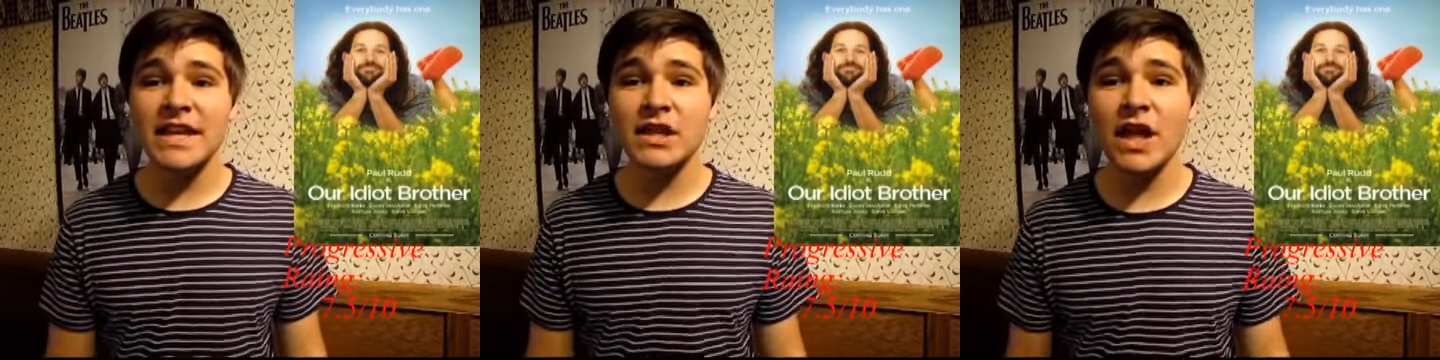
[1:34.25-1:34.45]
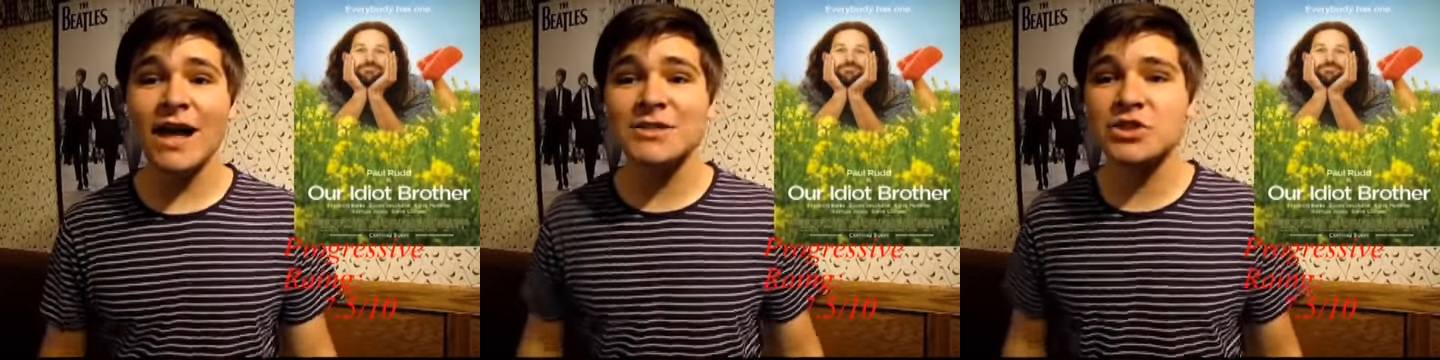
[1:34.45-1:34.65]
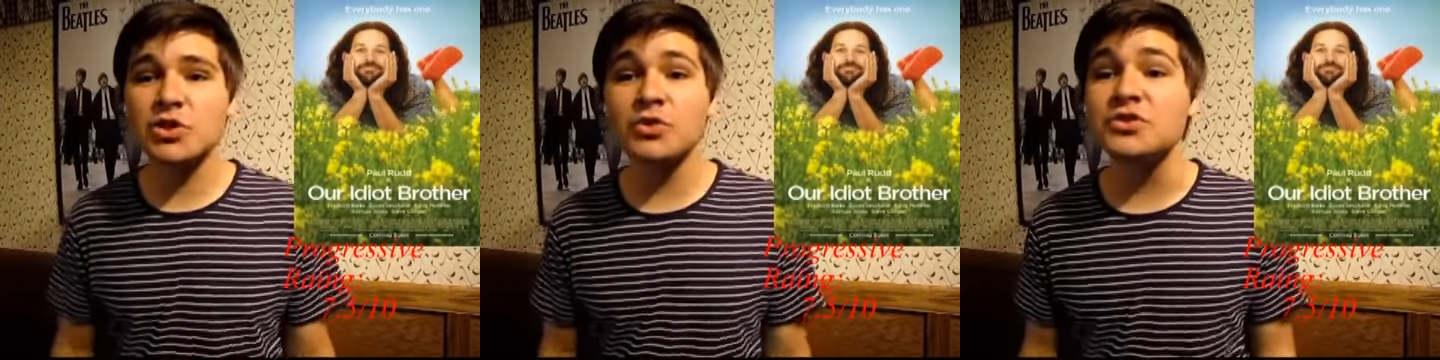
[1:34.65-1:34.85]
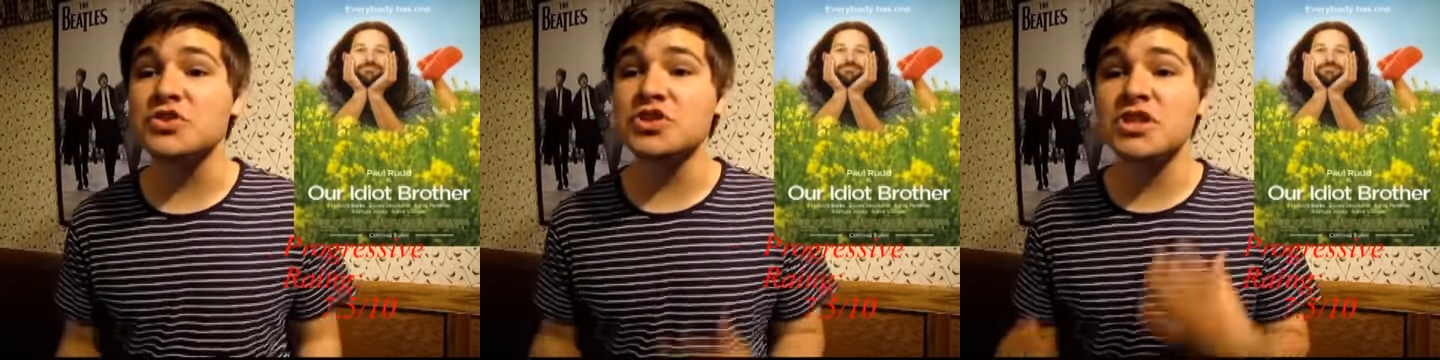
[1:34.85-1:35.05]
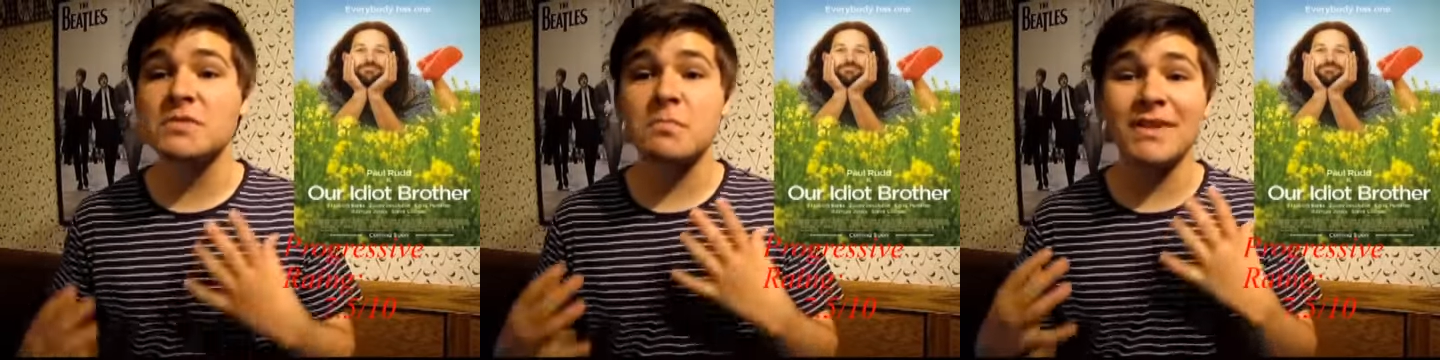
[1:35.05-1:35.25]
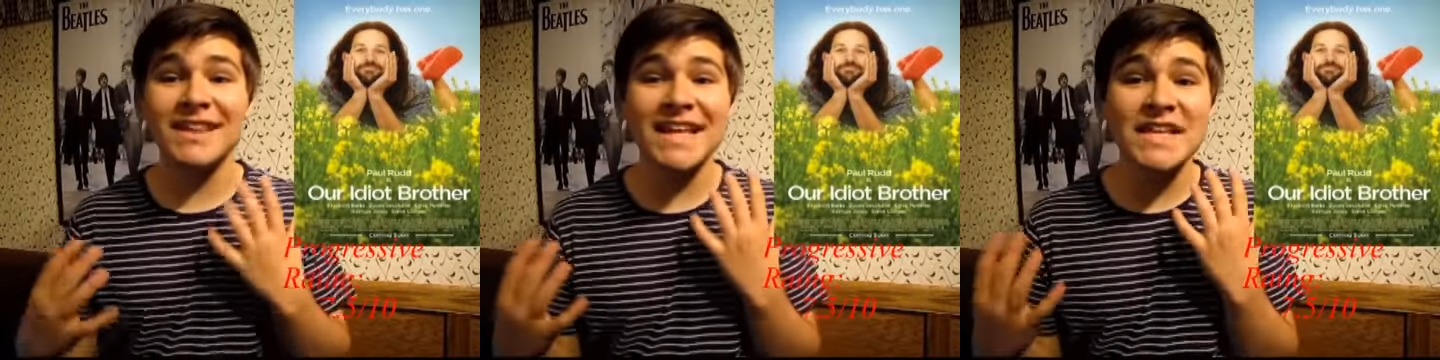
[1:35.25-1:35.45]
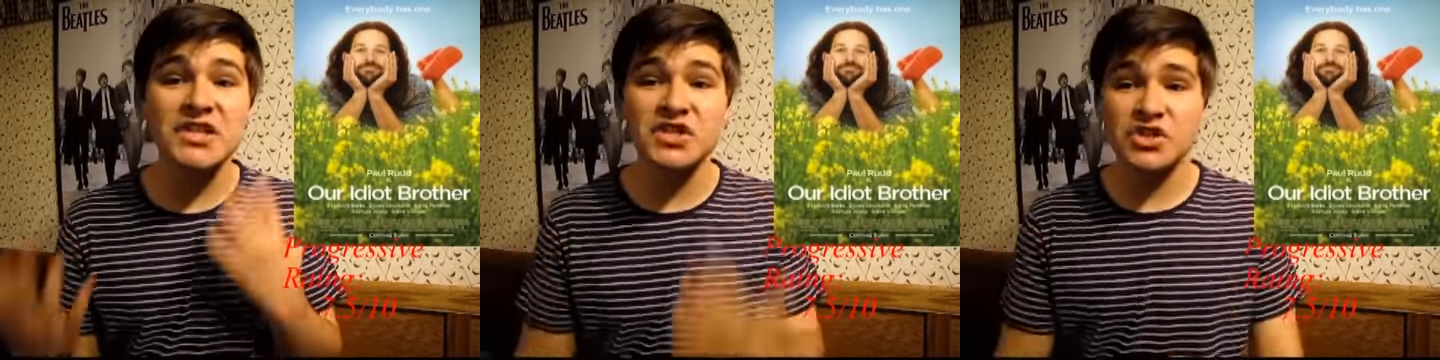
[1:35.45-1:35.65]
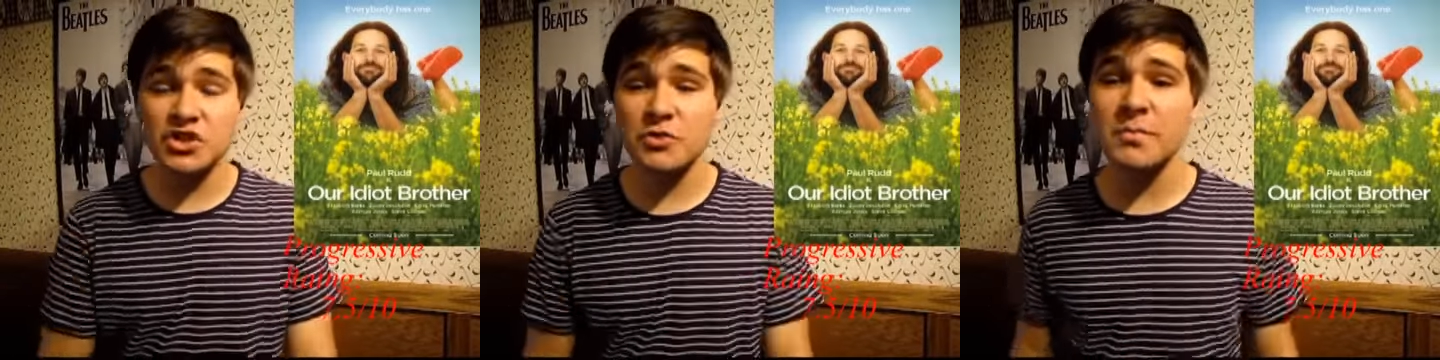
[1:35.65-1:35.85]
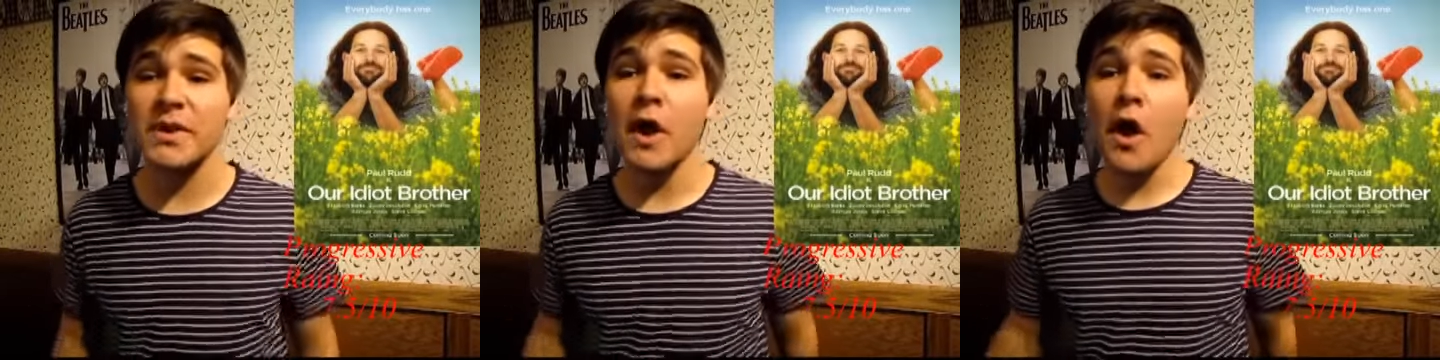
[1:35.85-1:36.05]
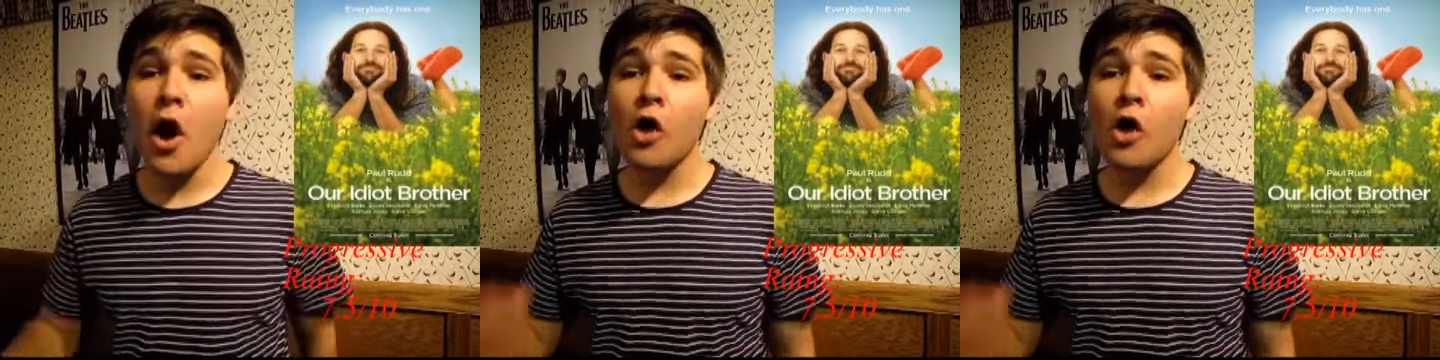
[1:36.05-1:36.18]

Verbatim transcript: illogical and just plain stupid,